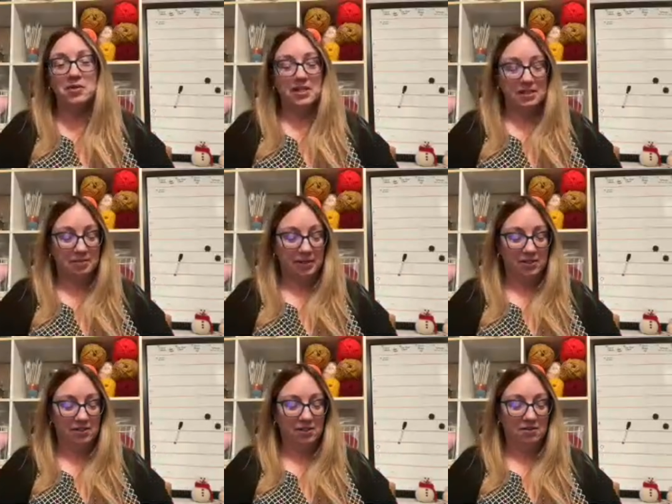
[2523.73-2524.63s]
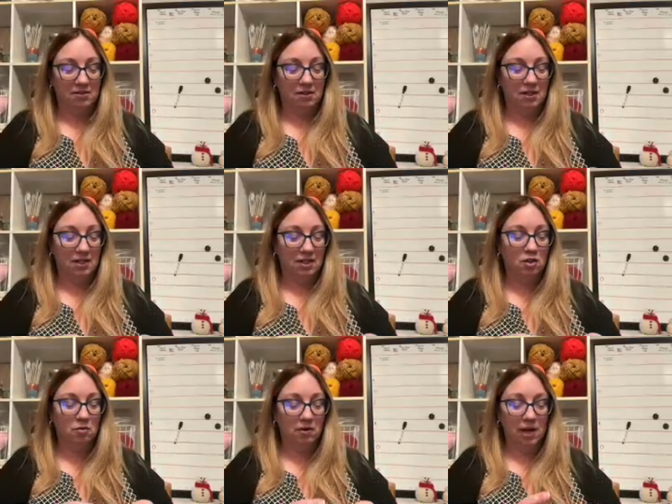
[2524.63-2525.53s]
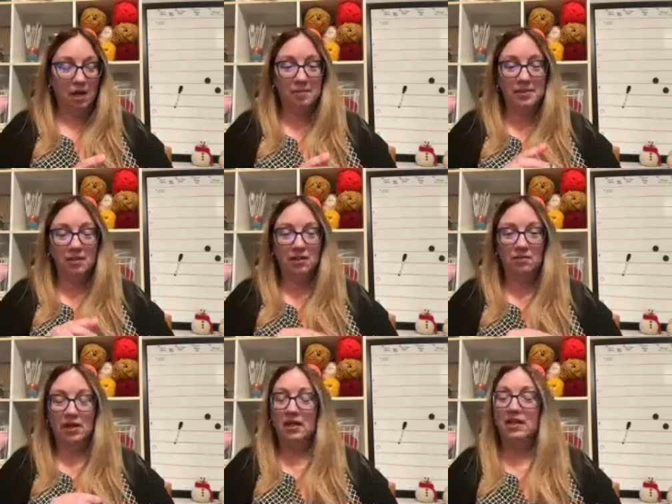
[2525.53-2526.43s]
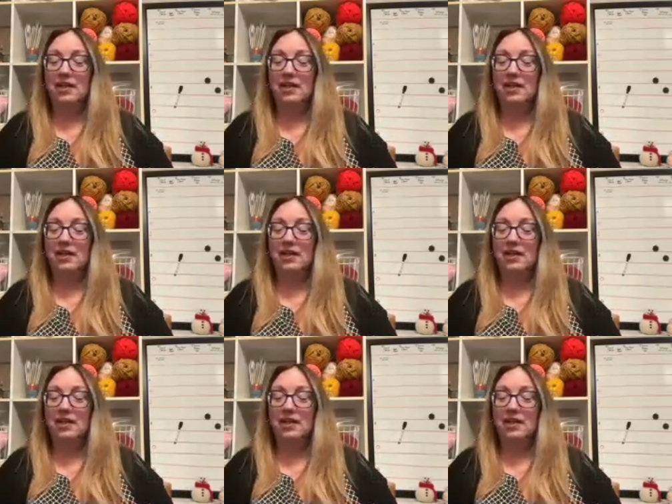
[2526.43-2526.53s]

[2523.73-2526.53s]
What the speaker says: it is, Amanda. You are absolutely right.